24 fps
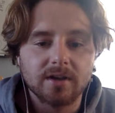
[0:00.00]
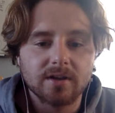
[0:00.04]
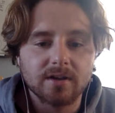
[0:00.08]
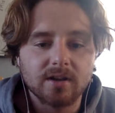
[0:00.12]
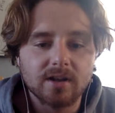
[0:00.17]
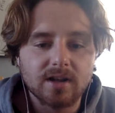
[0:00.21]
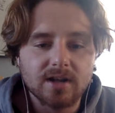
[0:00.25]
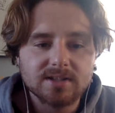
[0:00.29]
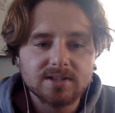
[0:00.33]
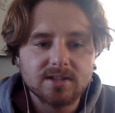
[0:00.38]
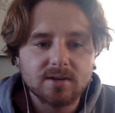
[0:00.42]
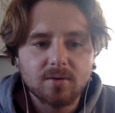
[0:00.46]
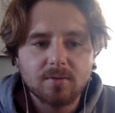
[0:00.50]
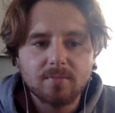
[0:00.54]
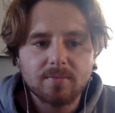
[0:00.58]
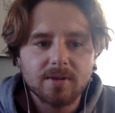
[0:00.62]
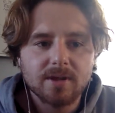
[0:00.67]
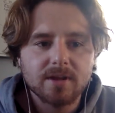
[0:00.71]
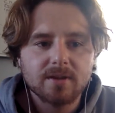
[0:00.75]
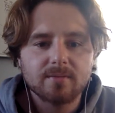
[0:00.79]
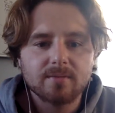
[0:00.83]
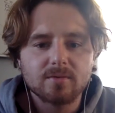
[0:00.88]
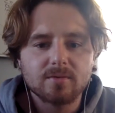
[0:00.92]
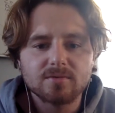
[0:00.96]
and the last time we
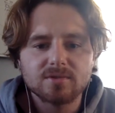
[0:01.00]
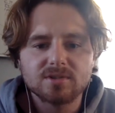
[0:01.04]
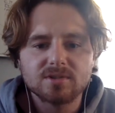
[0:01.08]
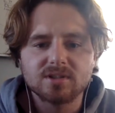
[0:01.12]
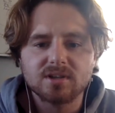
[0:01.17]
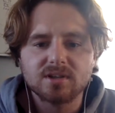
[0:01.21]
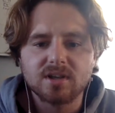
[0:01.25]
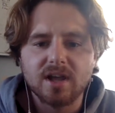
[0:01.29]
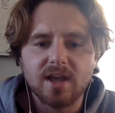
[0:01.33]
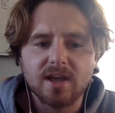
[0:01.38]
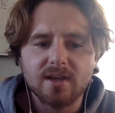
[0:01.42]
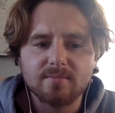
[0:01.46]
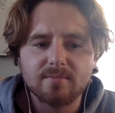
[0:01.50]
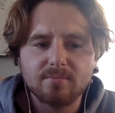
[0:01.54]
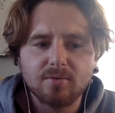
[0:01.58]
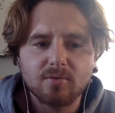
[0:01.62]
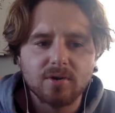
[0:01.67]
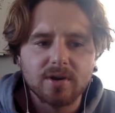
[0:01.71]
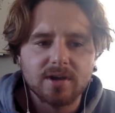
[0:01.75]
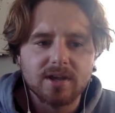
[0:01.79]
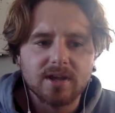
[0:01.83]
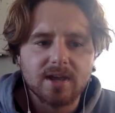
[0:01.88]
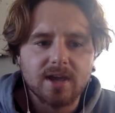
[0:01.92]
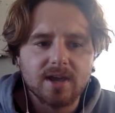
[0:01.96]
played him, it was an
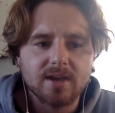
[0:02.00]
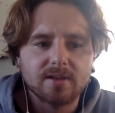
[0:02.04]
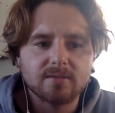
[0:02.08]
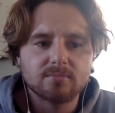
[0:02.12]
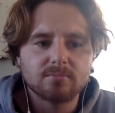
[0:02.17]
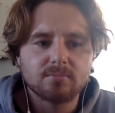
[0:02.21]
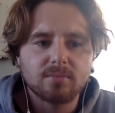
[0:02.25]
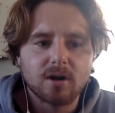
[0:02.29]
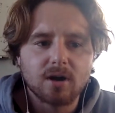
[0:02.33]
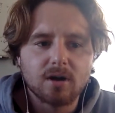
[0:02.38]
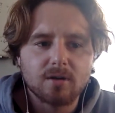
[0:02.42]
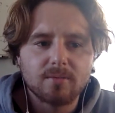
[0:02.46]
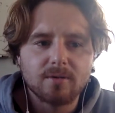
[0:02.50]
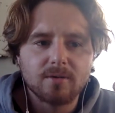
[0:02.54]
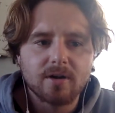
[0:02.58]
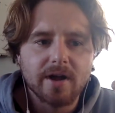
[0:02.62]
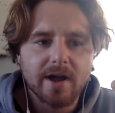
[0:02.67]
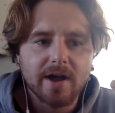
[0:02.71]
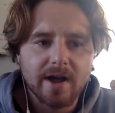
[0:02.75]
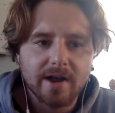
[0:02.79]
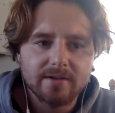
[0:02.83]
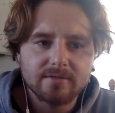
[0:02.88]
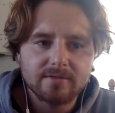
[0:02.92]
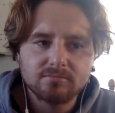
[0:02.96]
8-point game. Barber
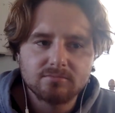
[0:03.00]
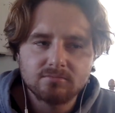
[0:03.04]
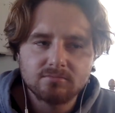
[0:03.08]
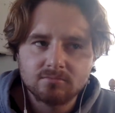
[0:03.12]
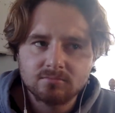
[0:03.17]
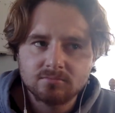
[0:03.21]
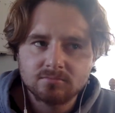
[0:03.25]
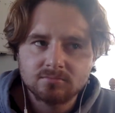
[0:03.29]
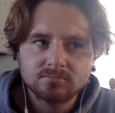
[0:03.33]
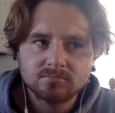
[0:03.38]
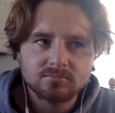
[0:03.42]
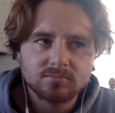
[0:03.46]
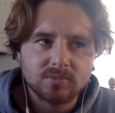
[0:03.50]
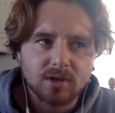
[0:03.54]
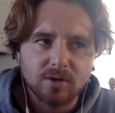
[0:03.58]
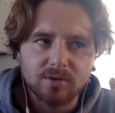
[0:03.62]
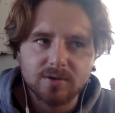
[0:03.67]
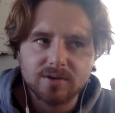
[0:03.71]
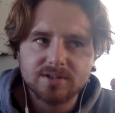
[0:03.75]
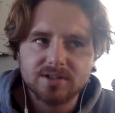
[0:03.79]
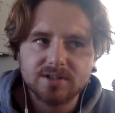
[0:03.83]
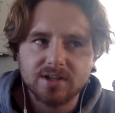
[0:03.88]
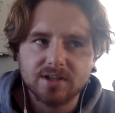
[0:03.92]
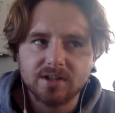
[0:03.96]
had, I
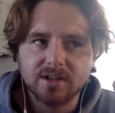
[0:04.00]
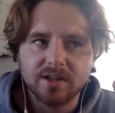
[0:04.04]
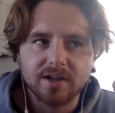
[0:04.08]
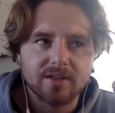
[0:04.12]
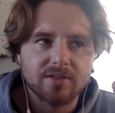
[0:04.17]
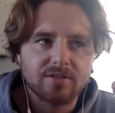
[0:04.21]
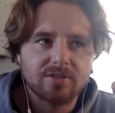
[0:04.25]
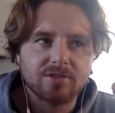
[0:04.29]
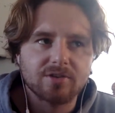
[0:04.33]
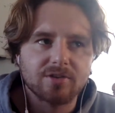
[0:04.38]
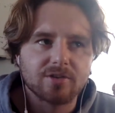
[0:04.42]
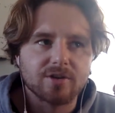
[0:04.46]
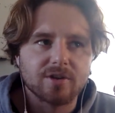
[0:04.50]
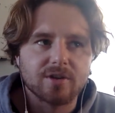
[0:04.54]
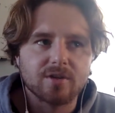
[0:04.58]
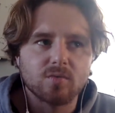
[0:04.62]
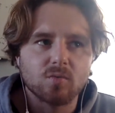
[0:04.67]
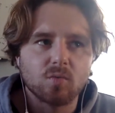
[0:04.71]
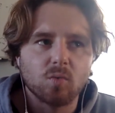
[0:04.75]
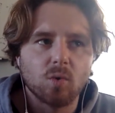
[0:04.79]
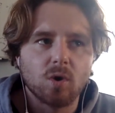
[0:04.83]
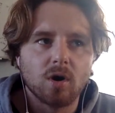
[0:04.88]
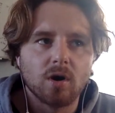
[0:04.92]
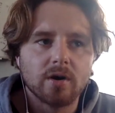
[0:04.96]
want to say, like
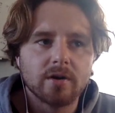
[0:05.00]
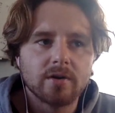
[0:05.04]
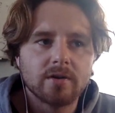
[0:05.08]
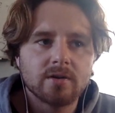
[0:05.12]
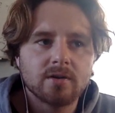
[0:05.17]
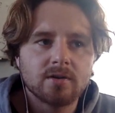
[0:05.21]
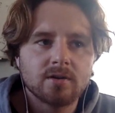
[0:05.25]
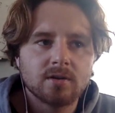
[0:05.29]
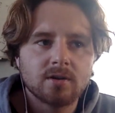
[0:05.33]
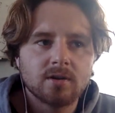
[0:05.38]
31,